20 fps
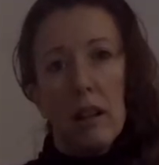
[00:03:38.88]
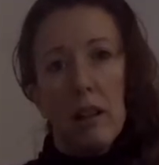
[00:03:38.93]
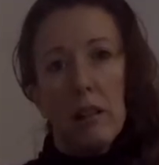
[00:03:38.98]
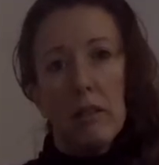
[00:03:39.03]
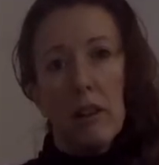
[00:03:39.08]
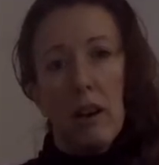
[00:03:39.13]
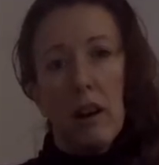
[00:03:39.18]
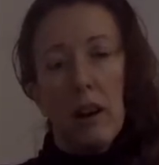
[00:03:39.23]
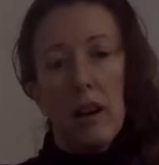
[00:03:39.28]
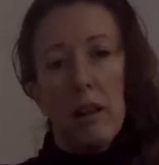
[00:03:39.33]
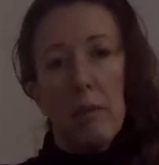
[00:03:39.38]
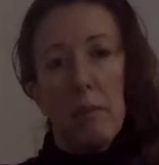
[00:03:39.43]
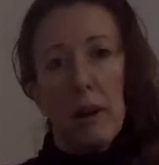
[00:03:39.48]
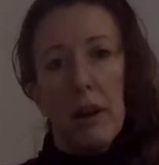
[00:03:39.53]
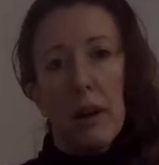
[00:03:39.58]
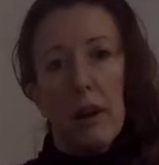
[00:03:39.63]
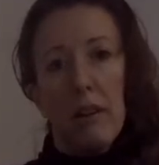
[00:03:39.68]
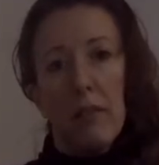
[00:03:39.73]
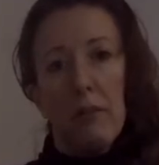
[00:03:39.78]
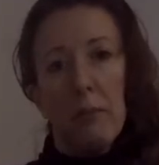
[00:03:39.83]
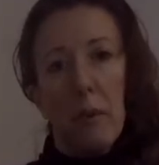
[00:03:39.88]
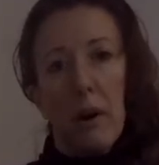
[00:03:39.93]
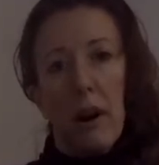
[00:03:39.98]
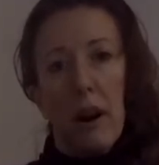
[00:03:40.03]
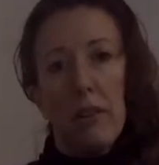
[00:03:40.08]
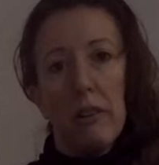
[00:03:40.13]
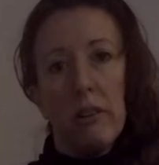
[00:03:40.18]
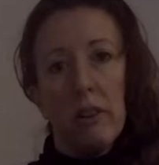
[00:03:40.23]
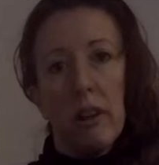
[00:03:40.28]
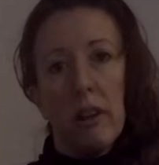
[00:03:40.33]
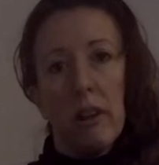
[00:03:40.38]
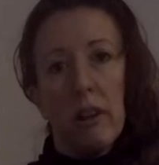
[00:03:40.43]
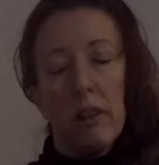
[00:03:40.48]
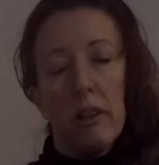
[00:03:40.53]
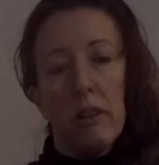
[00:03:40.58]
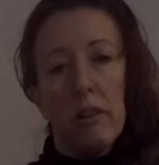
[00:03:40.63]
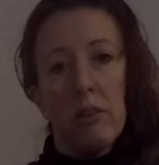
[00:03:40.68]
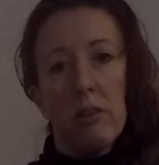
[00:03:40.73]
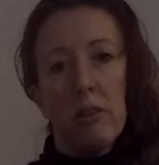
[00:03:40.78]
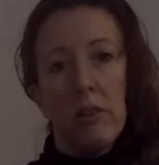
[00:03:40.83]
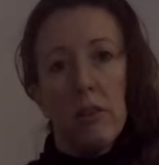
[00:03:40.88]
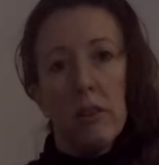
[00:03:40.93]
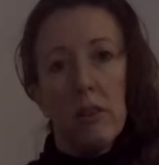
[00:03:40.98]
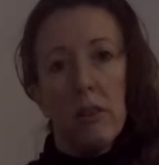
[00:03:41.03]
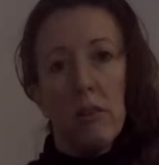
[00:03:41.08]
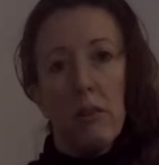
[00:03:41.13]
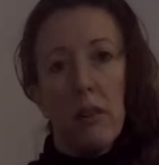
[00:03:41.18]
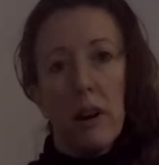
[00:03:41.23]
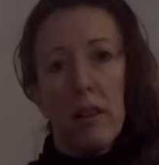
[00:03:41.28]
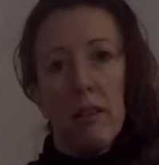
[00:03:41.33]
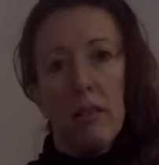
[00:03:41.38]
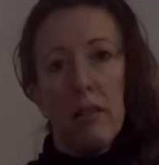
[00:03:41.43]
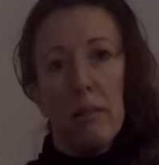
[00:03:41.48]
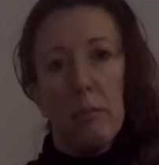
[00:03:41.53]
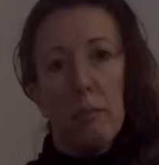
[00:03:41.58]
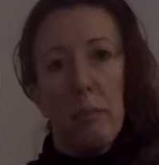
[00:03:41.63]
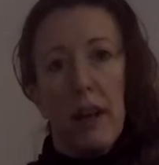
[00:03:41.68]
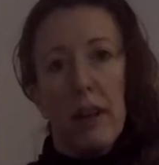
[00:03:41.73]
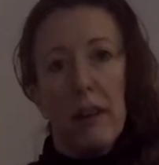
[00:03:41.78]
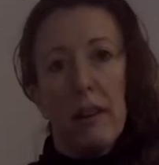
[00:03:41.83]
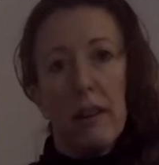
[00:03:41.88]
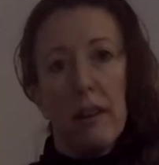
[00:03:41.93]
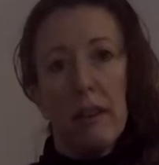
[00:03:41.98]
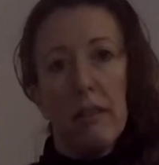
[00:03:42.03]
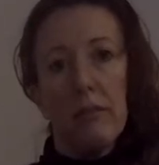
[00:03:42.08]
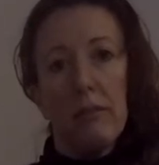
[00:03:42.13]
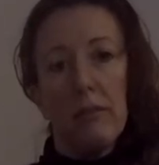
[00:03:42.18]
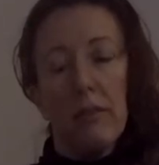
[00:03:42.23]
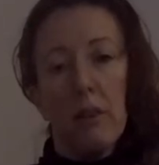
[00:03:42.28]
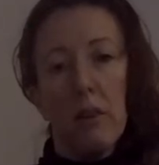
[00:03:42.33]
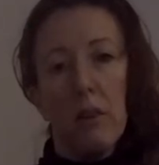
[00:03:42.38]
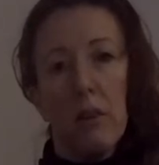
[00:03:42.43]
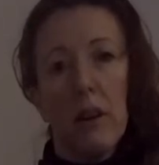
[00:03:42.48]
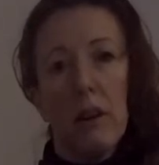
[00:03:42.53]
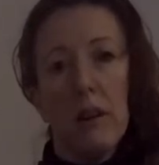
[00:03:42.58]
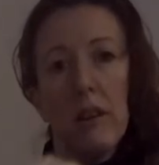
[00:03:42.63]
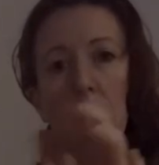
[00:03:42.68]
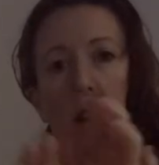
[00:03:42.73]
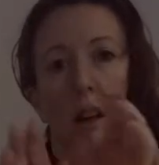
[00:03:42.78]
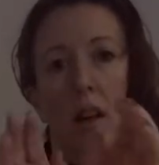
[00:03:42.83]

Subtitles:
tiny bit of pressure through your wrists, bending them forward.